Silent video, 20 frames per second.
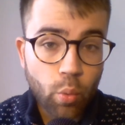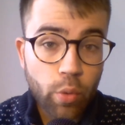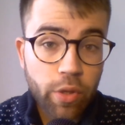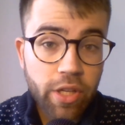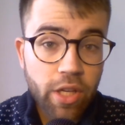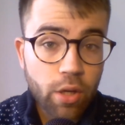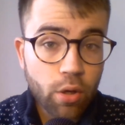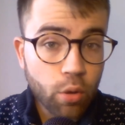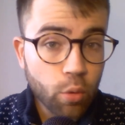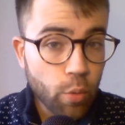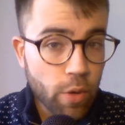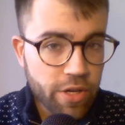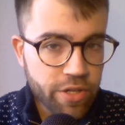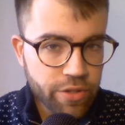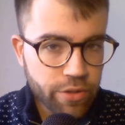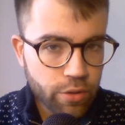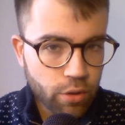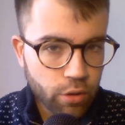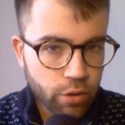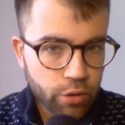we can
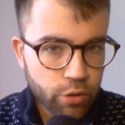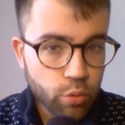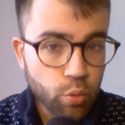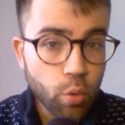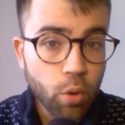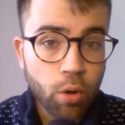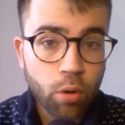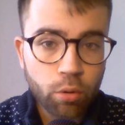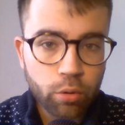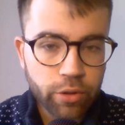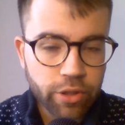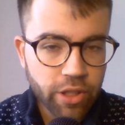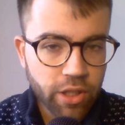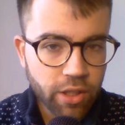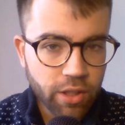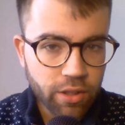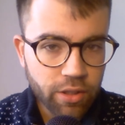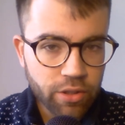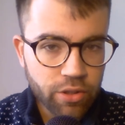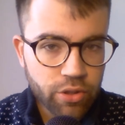always turn to Old
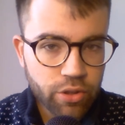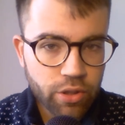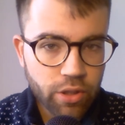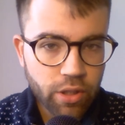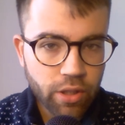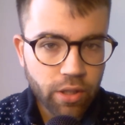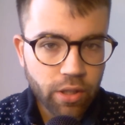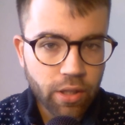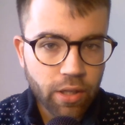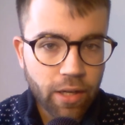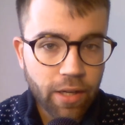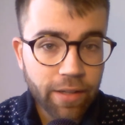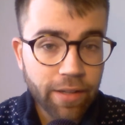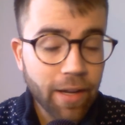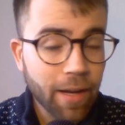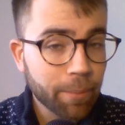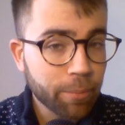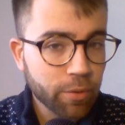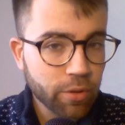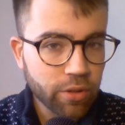English and
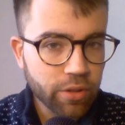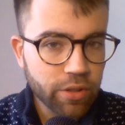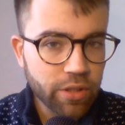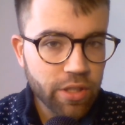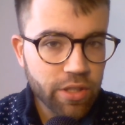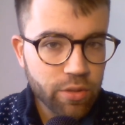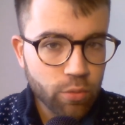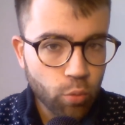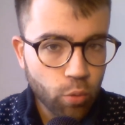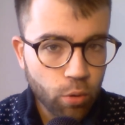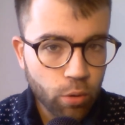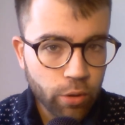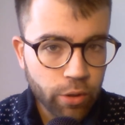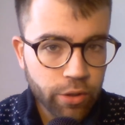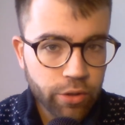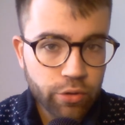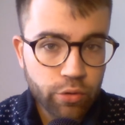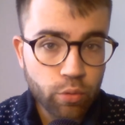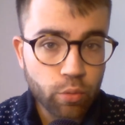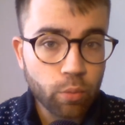adapt this
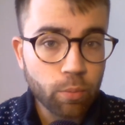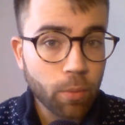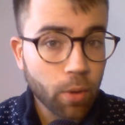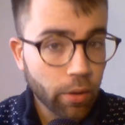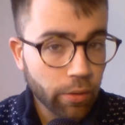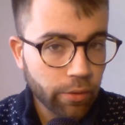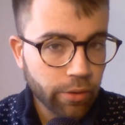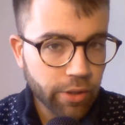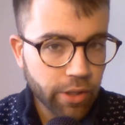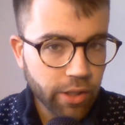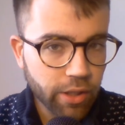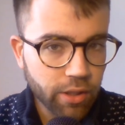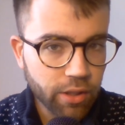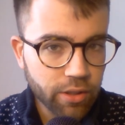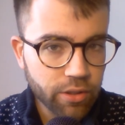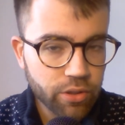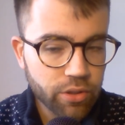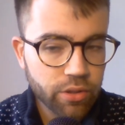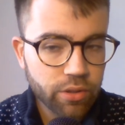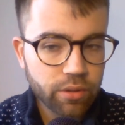word to modern
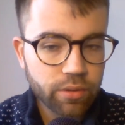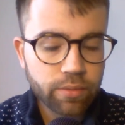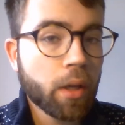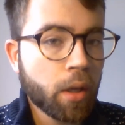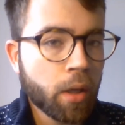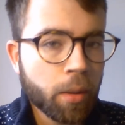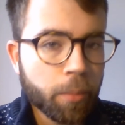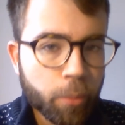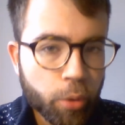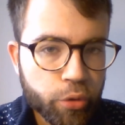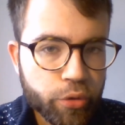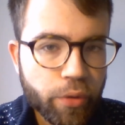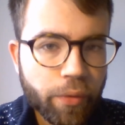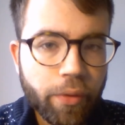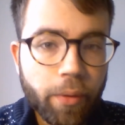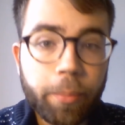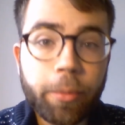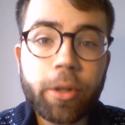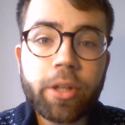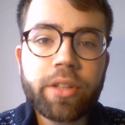English. Most
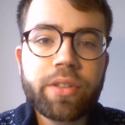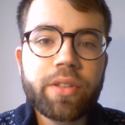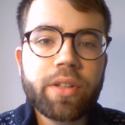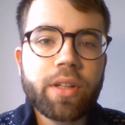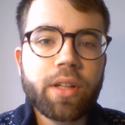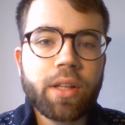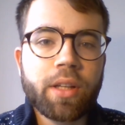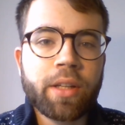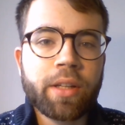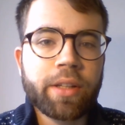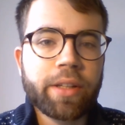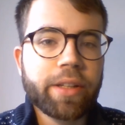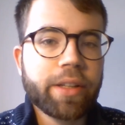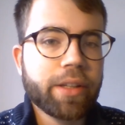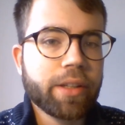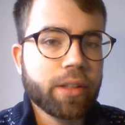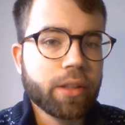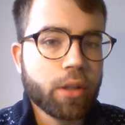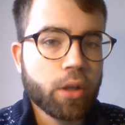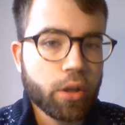of the political and
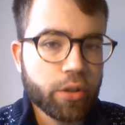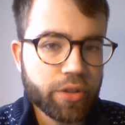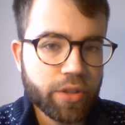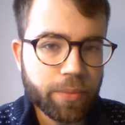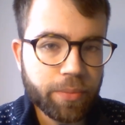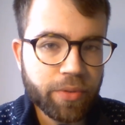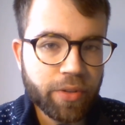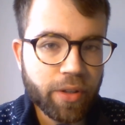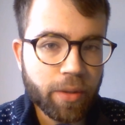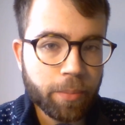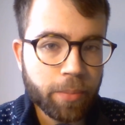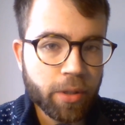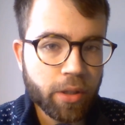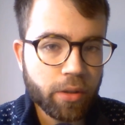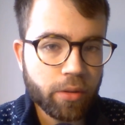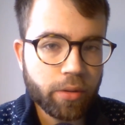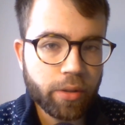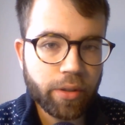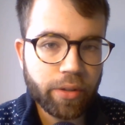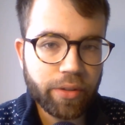legal concepts that
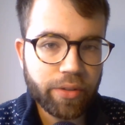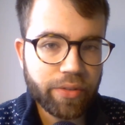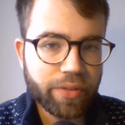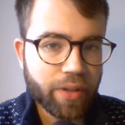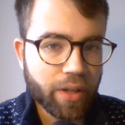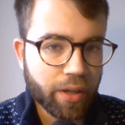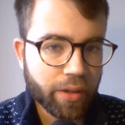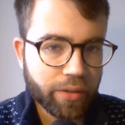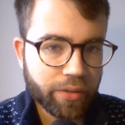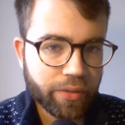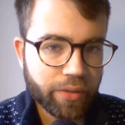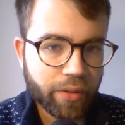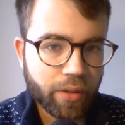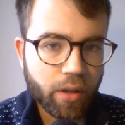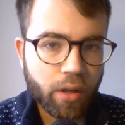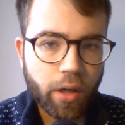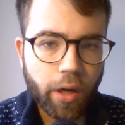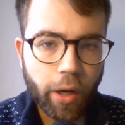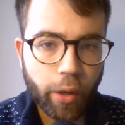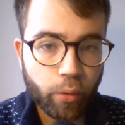appear in this text
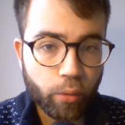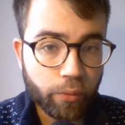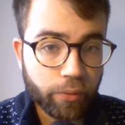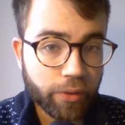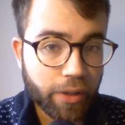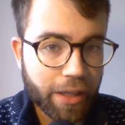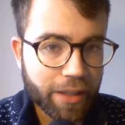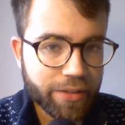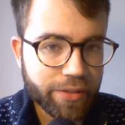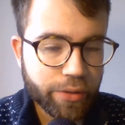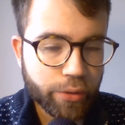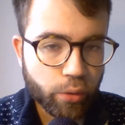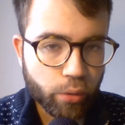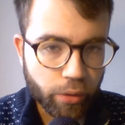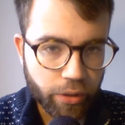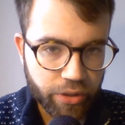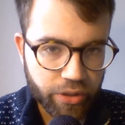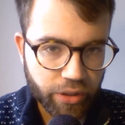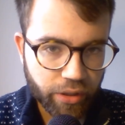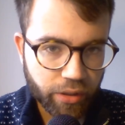are of Latin
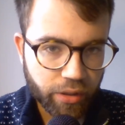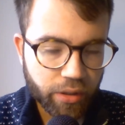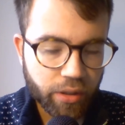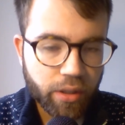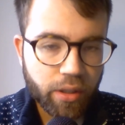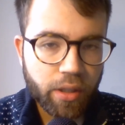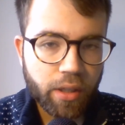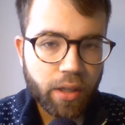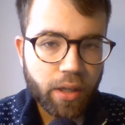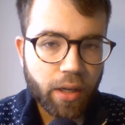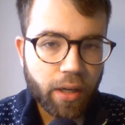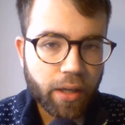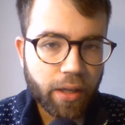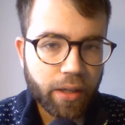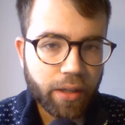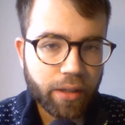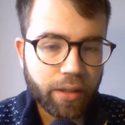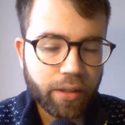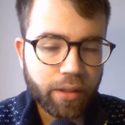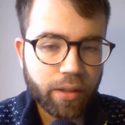origin
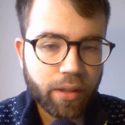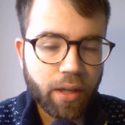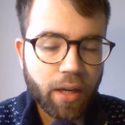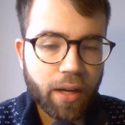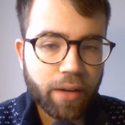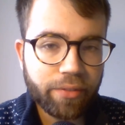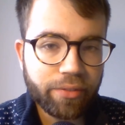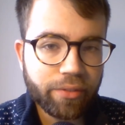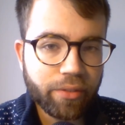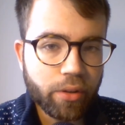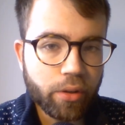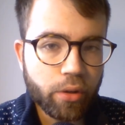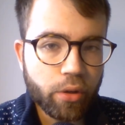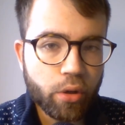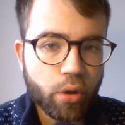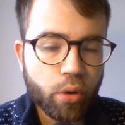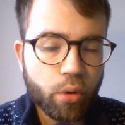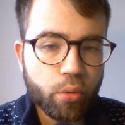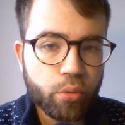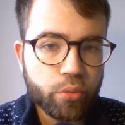and have
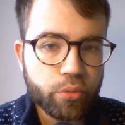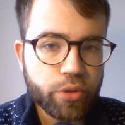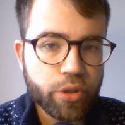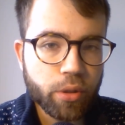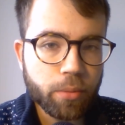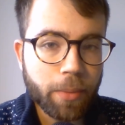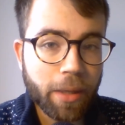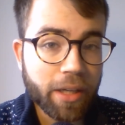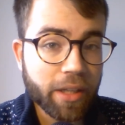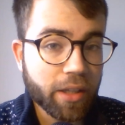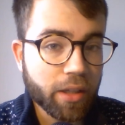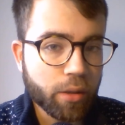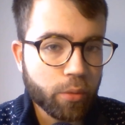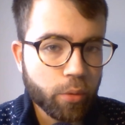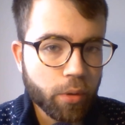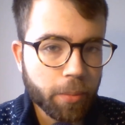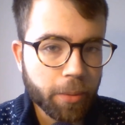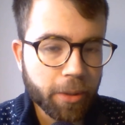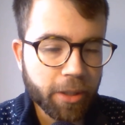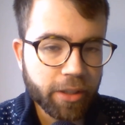no Germanic
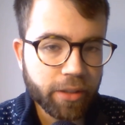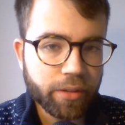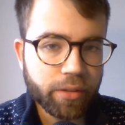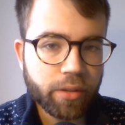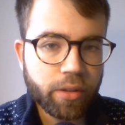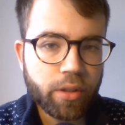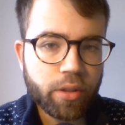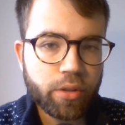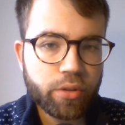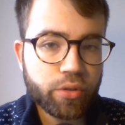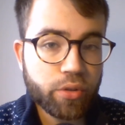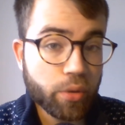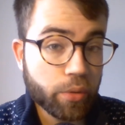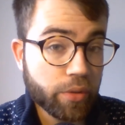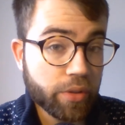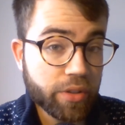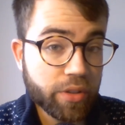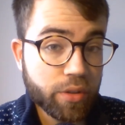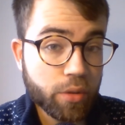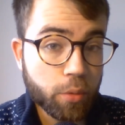equivalent, so
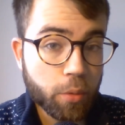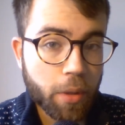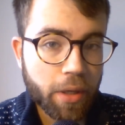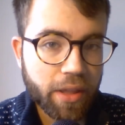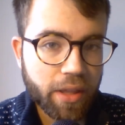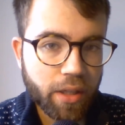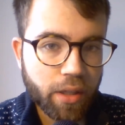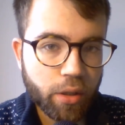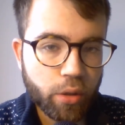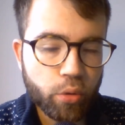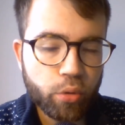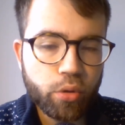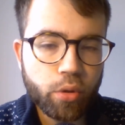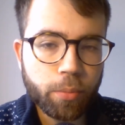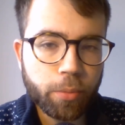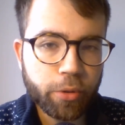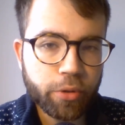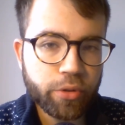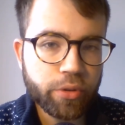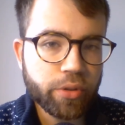this is quite a good
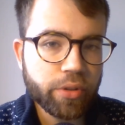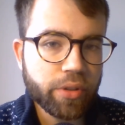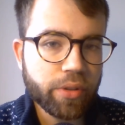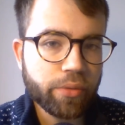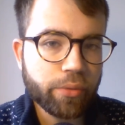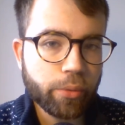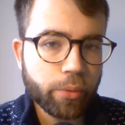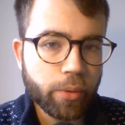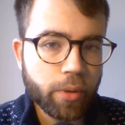opportunity